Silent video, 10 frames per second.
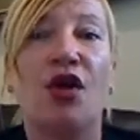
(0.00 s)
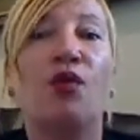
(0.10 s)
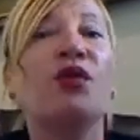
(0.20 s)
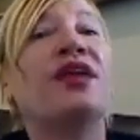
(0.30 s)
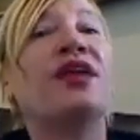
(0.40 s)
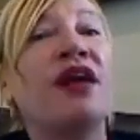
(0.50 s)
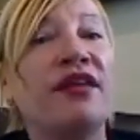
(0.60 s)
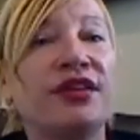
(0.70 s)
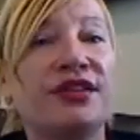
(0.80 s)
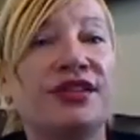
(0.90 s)
Well, then
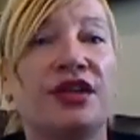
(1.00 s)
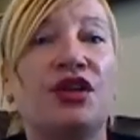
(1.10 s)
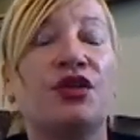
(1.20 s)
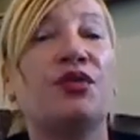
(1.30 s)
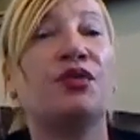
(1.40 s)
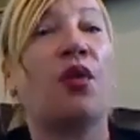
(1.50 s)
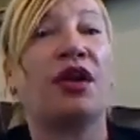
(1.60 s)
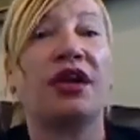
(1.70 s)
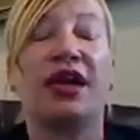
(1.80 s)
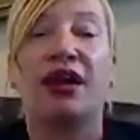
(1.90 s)
obviously you would want to
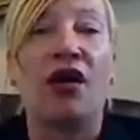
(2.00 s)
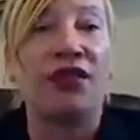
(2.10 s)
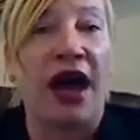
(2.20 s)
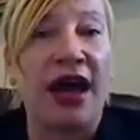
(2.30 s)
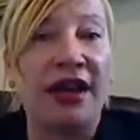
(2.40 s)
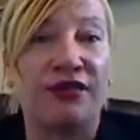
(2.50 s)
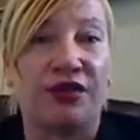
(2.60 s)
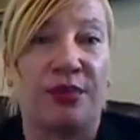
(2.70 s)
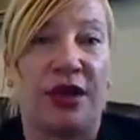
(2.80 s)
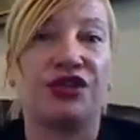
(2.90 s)
get all that
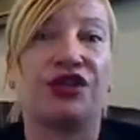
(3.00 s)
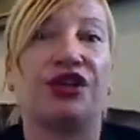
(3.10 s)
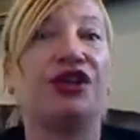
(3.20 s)
information,